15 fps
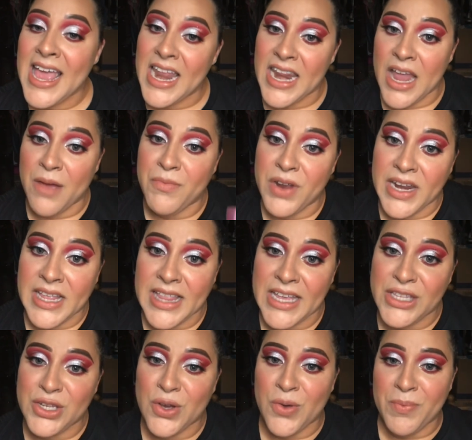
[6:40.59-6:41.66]
Now I'm running
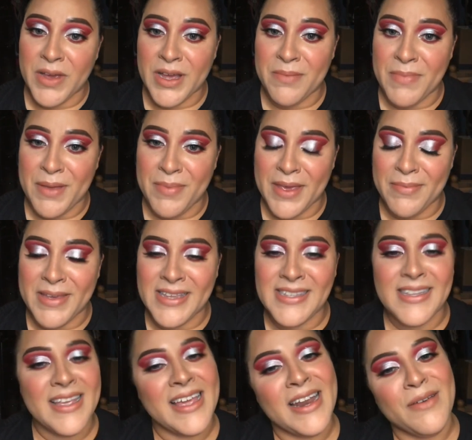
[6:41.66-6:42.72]
late to go pick up my babies,
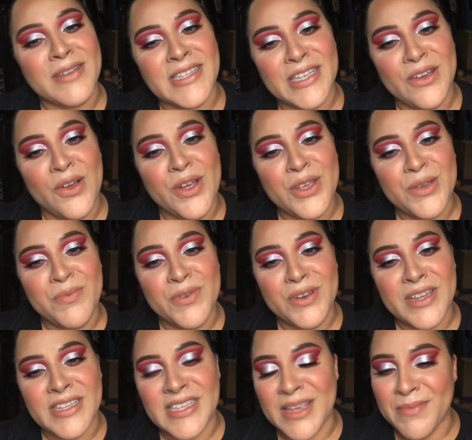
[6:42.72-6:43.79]
and I will see all you
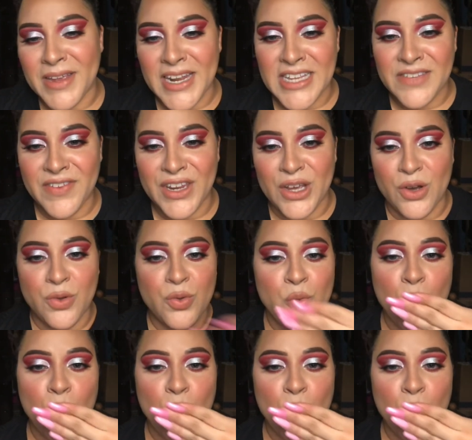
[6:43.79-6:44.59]
beauties in my next video.